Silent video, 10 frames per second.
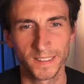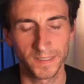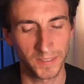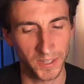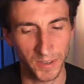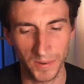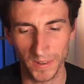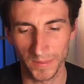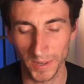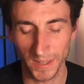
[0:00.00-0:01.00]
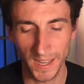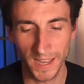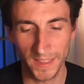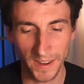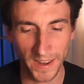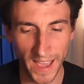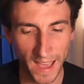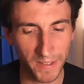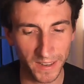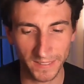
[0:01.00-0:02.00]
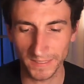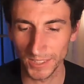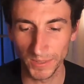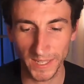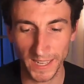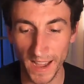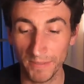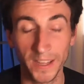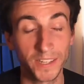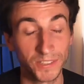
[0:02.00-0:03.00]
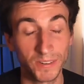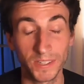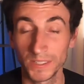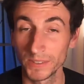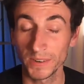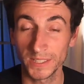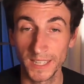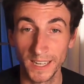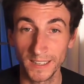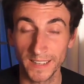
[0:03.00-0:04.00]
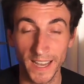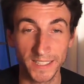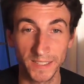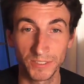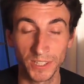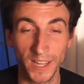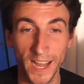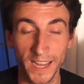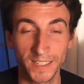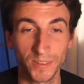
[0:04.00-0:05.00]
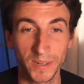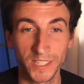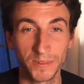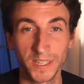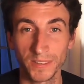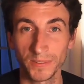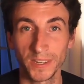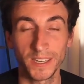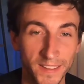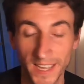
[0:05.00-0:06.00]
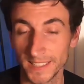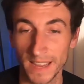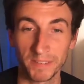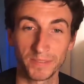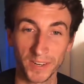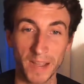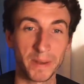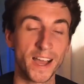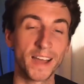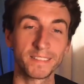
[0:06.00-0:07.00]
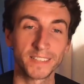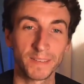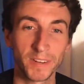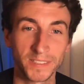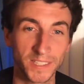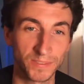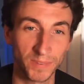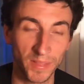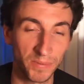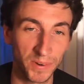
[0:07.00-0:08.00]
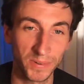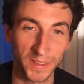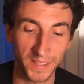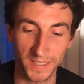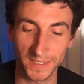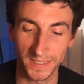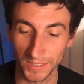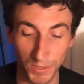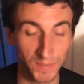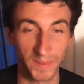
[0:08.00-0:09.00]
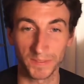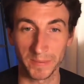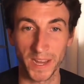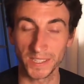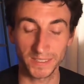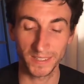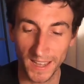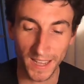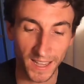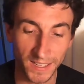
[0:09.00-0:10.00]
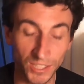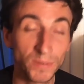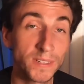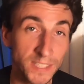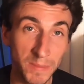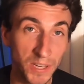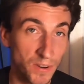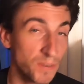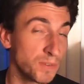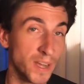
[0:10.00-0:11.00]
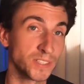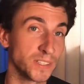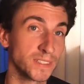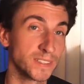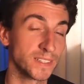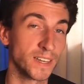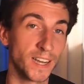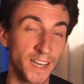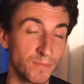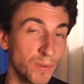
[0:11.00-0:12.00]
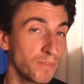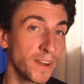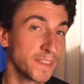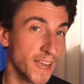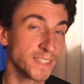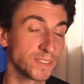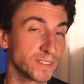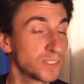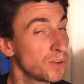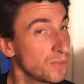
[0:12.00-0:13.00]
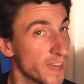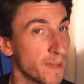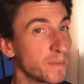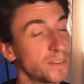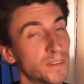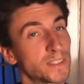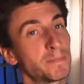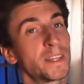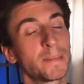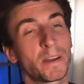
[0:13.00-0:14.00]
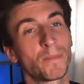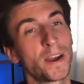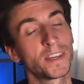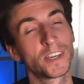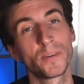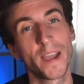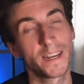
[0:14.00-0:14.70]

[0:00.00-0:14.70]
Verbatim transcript: Very cool. Well, there you have it. You can now fly a drone in New York City as of July 2023. Thanks, David, for coming on, giving us this run through. I think this is useful information. And you can submit your own questions, uh, and we'll find the answers to them. You can submit them at ydqa.io.